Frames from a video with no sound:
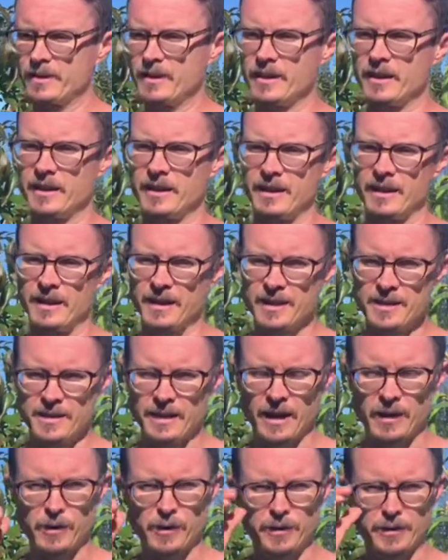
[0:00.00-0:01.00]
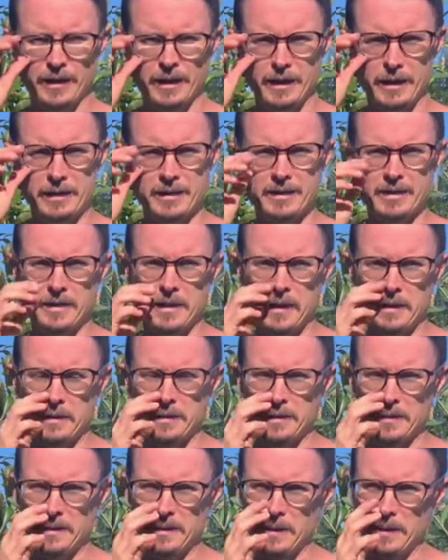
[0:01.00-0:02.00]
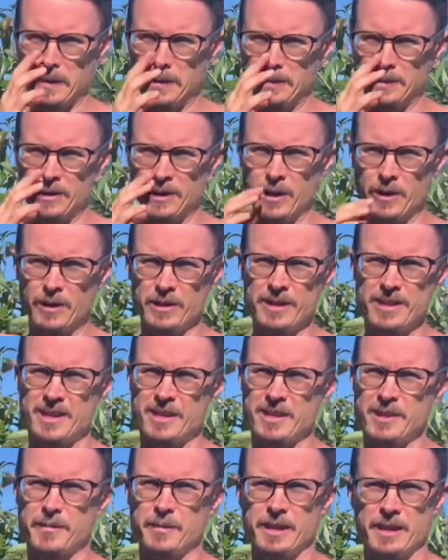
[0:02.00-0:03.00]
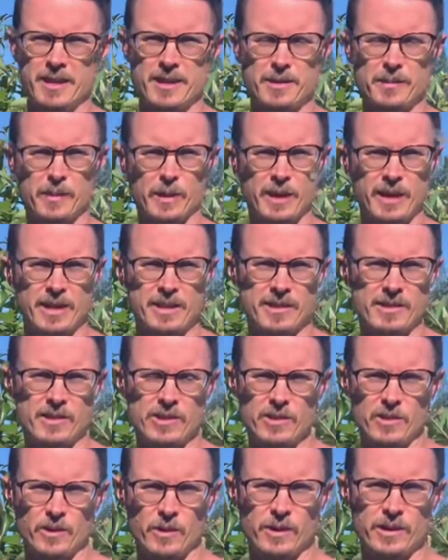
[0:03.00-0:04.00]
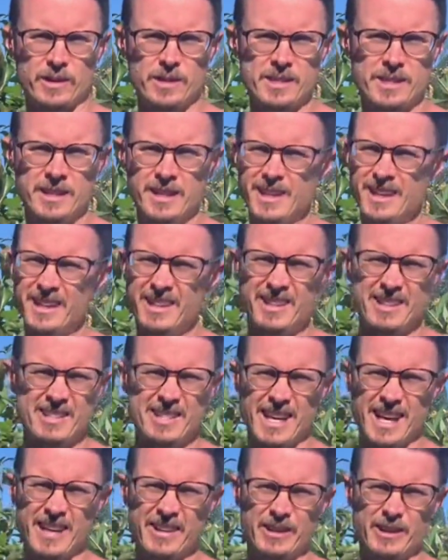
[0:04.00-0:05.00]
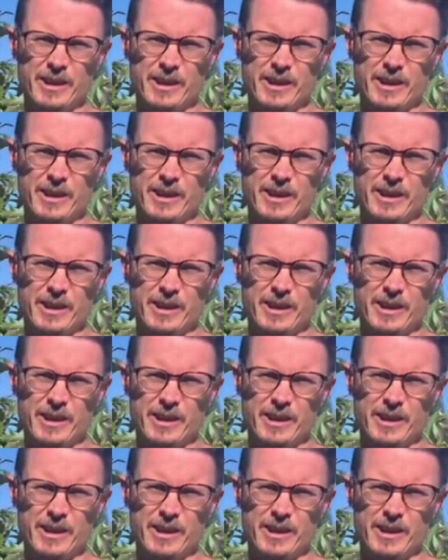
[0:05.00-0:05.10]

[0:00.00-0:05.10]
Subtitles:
That's another thing, is that you go and see some of these sprays in stores, there's other